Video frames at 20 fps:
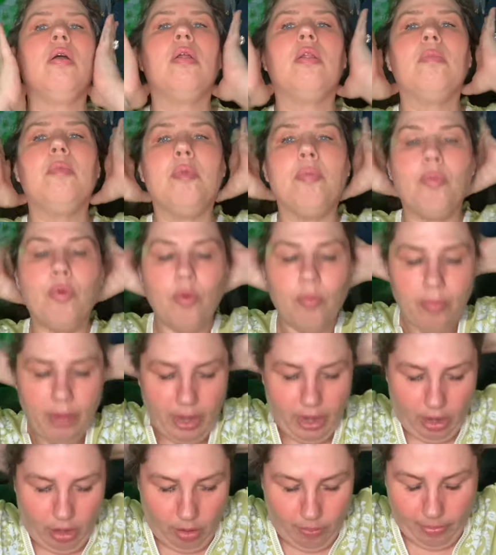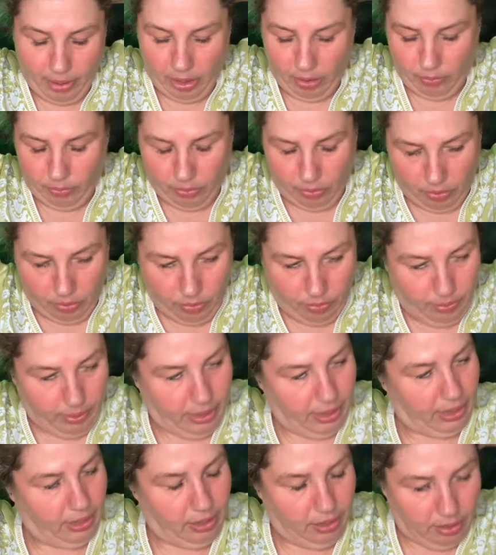Let me pull my hair back real
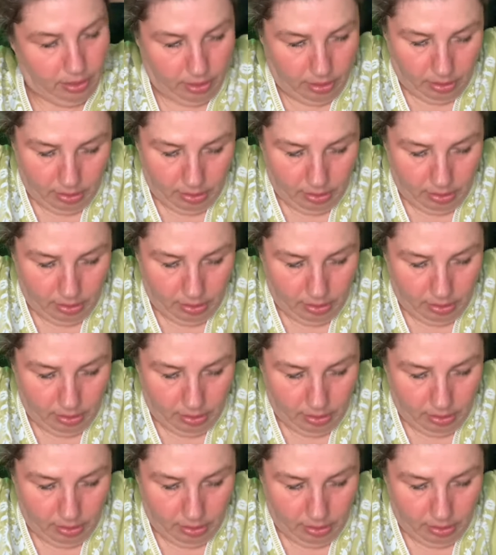quick.